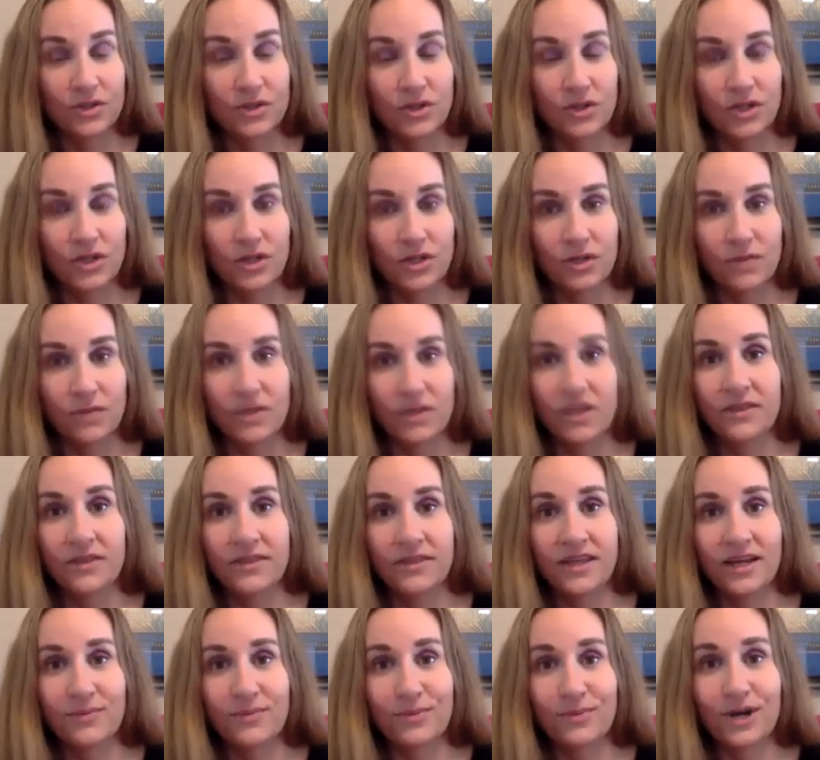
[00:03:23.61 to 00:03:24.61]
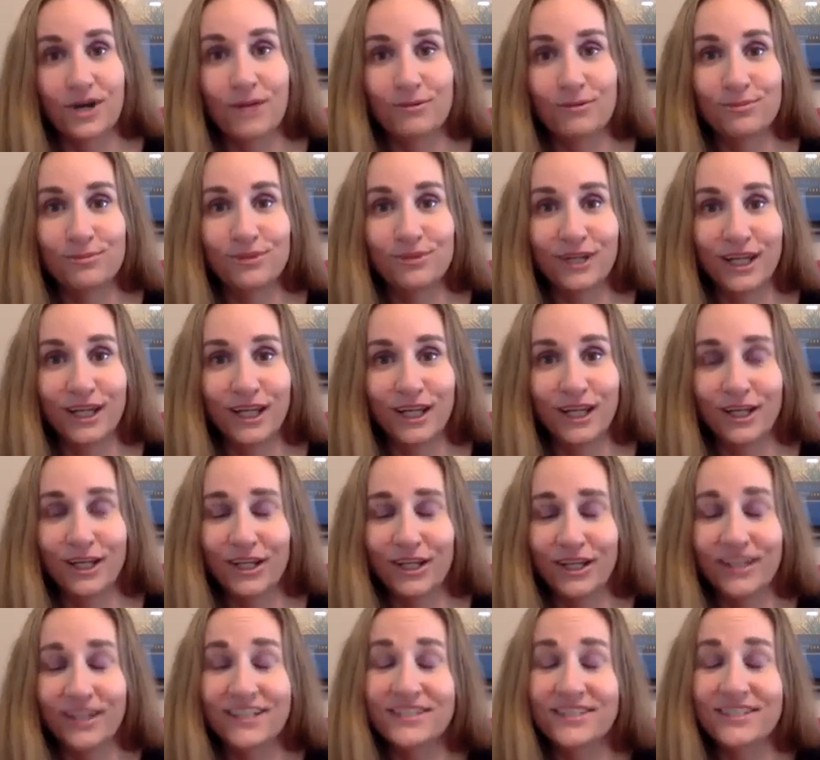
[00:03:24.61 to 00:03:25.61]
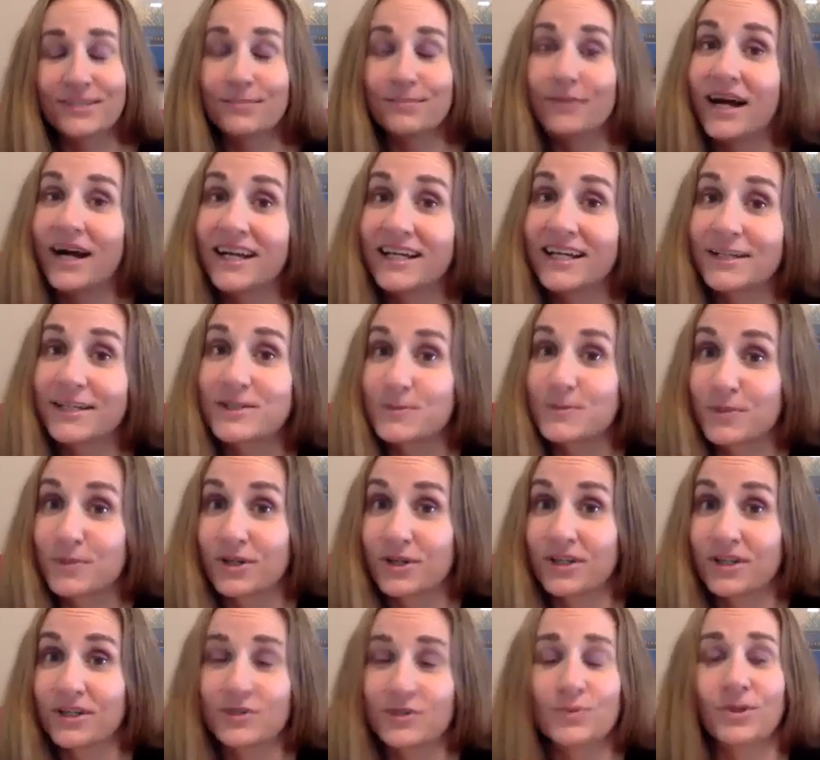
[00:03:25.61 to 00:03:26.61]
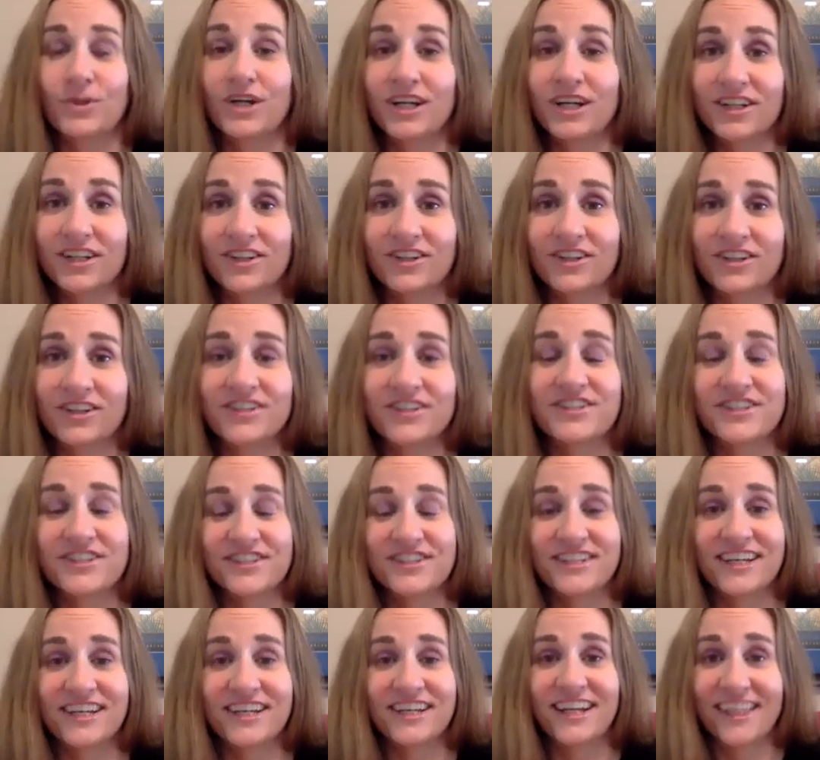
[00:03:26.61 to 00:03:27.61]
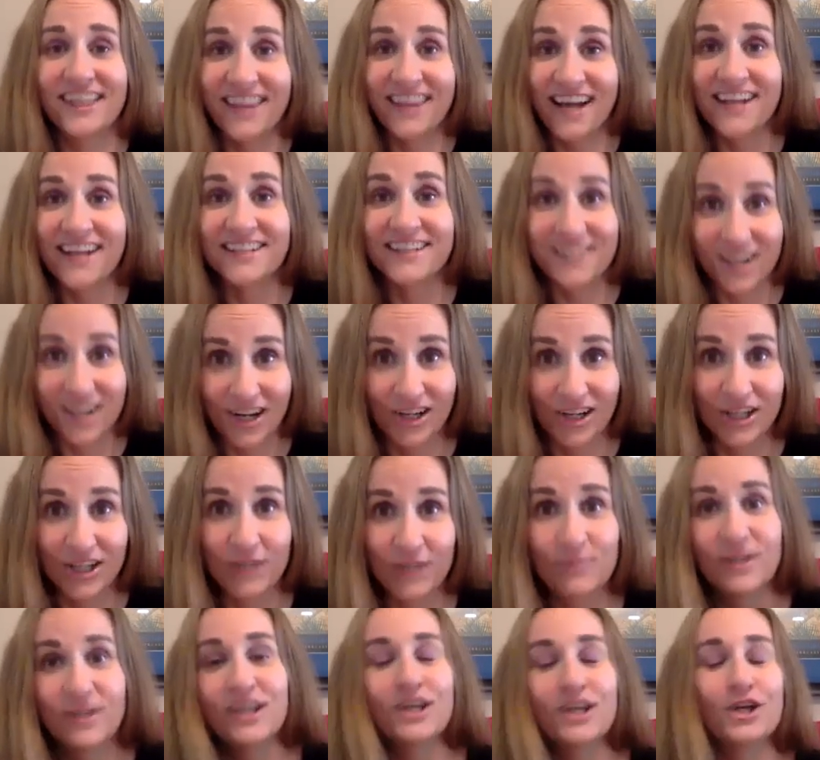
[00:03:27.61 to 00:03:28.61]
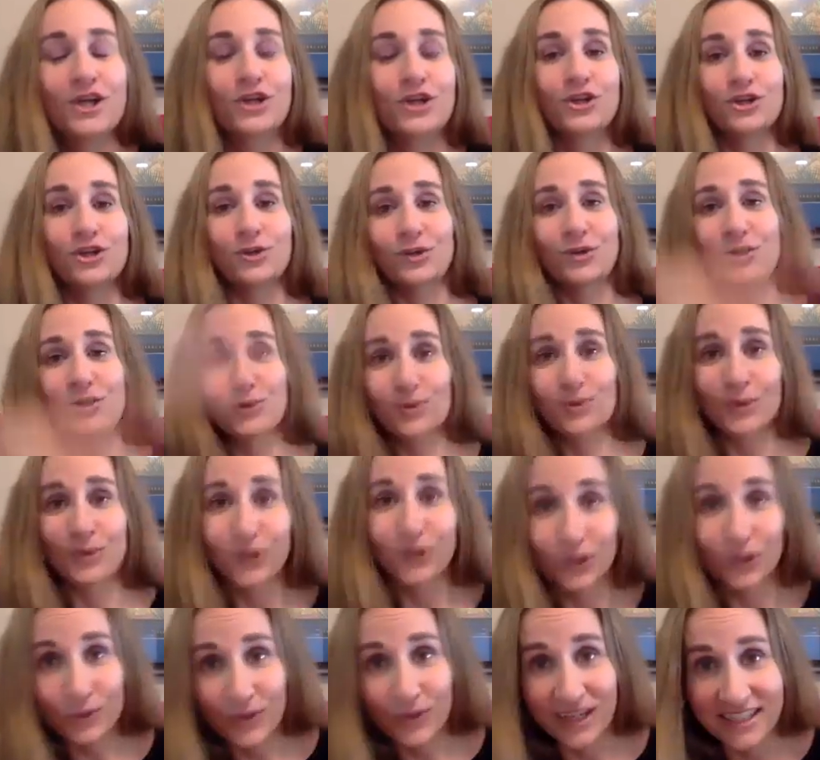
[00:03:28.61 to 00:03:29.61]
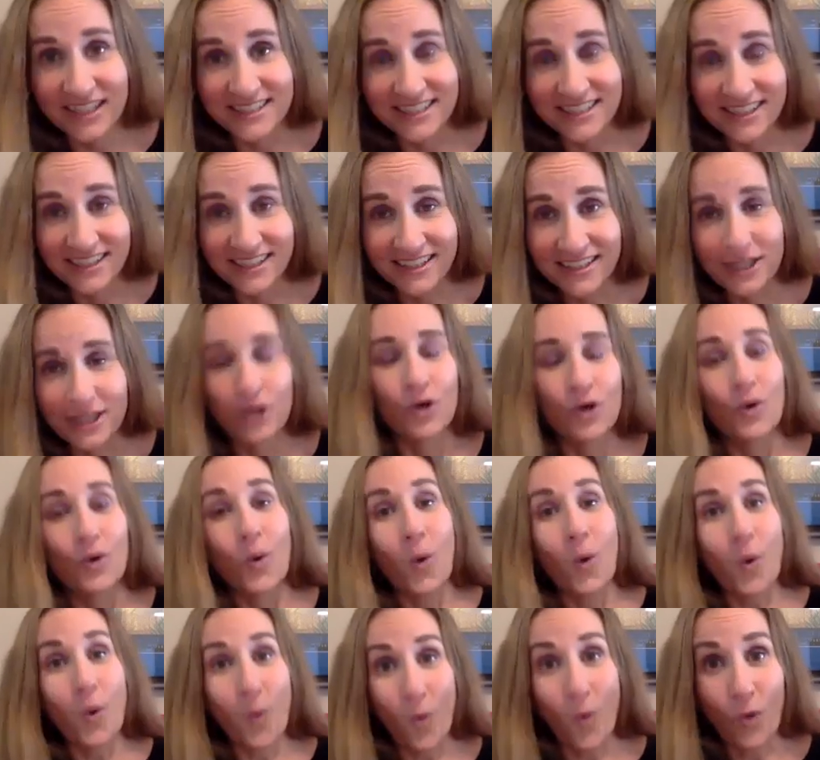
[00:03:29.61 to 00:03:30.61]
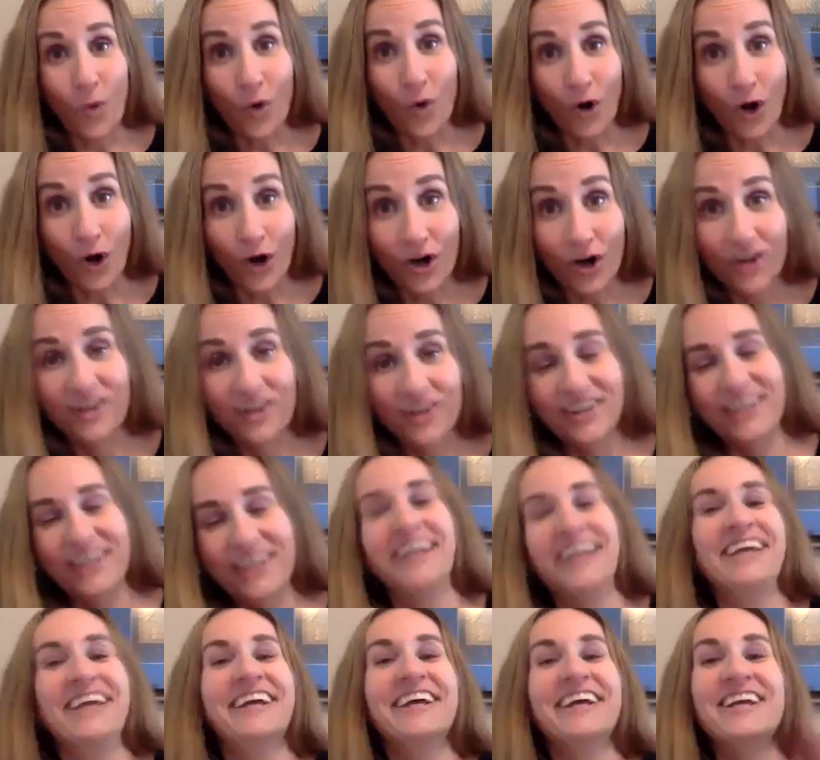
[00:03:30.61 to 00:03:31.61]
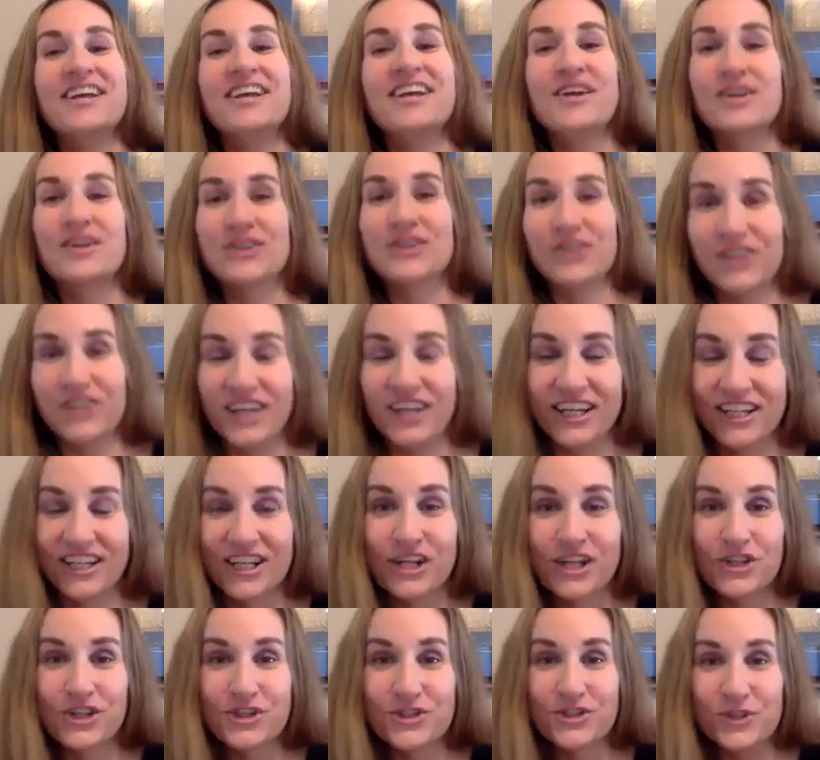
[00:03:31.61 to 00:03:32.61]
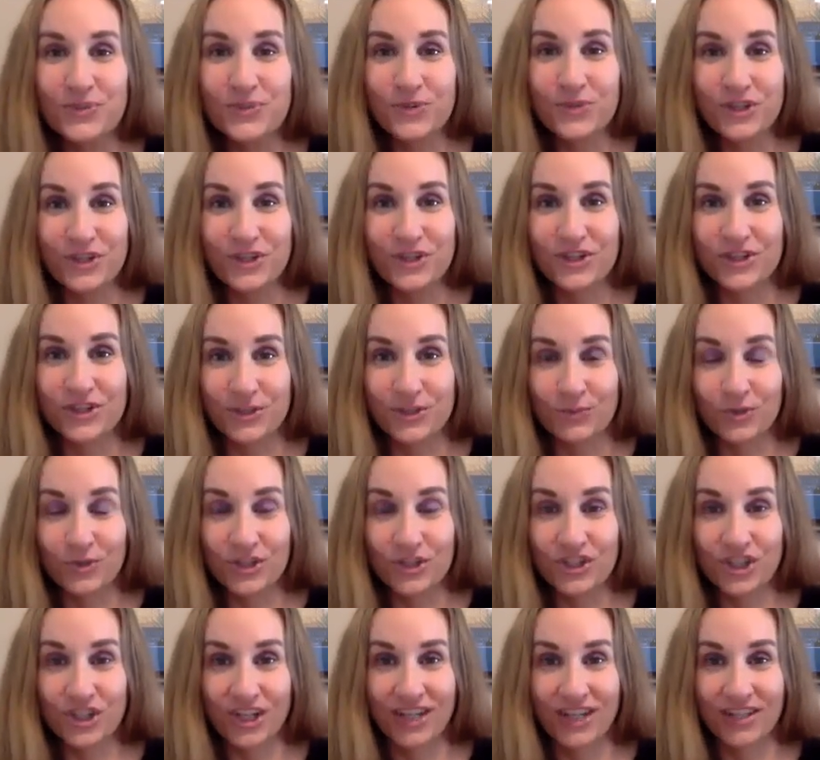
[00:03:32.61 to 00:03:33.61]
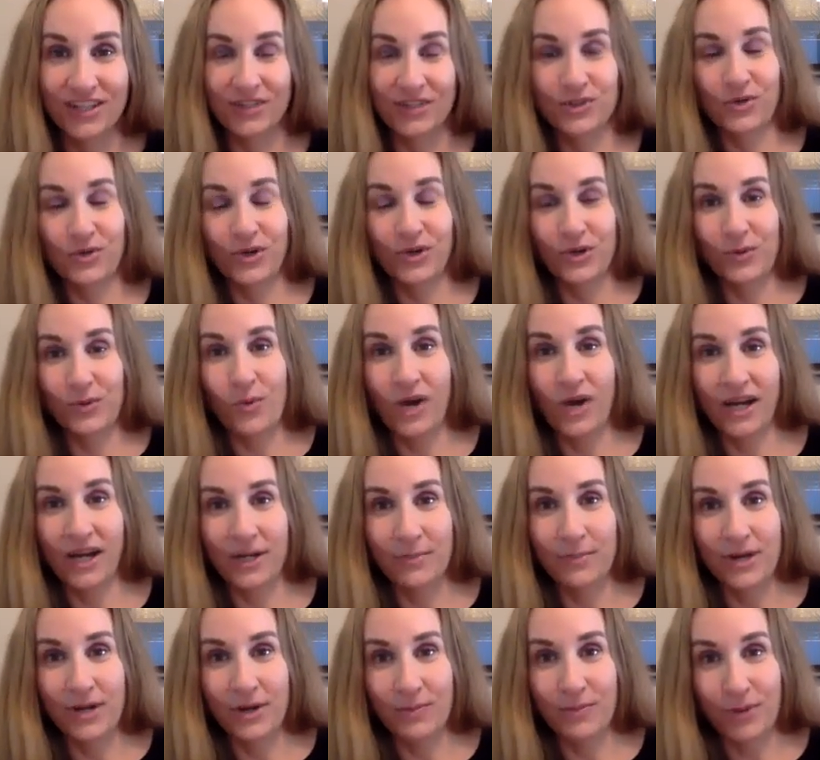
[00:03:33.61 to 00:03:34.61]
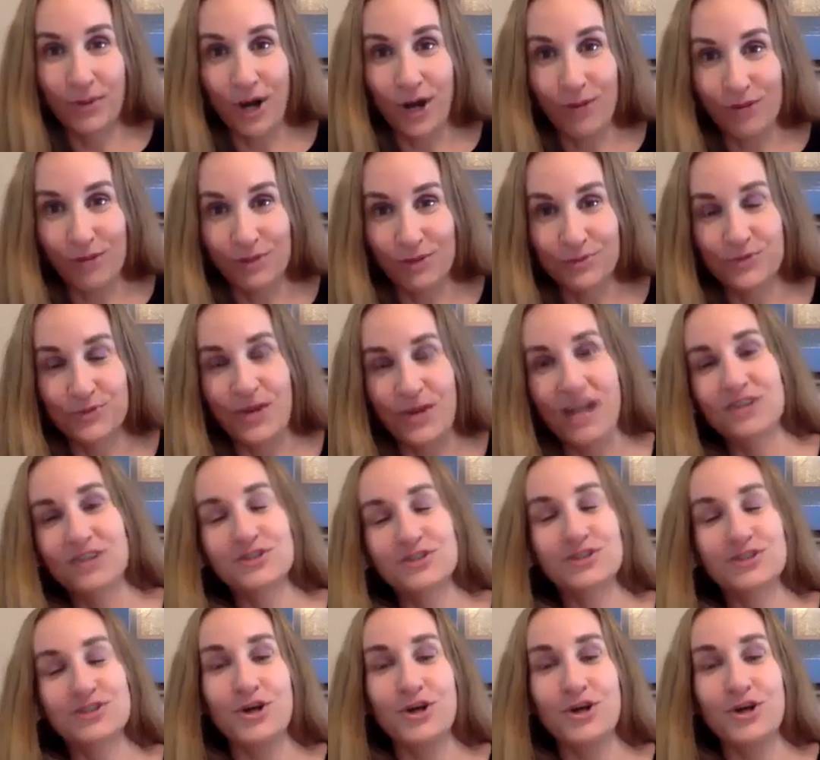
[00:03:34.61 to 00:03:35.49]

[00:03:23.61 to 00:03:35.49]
So it either meant that probably, at least in my experience, what I learned is that at that time, you're either really crazy or you're like some rich kid that's going to whine about problems, right?